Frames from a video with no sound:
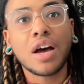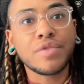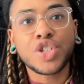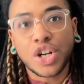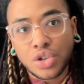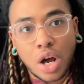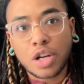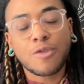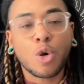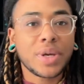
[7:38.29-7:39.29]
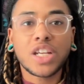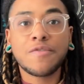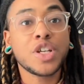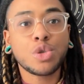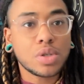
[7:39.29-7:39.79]
of gender nonconforming
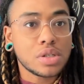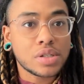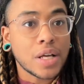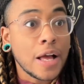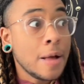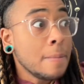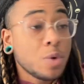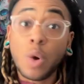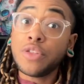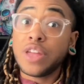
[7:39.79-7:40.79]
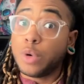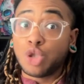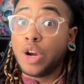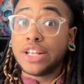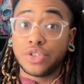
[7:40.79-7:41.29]
individuals, whether they were
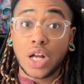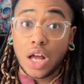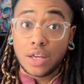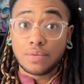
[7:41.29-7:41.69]
trans or not.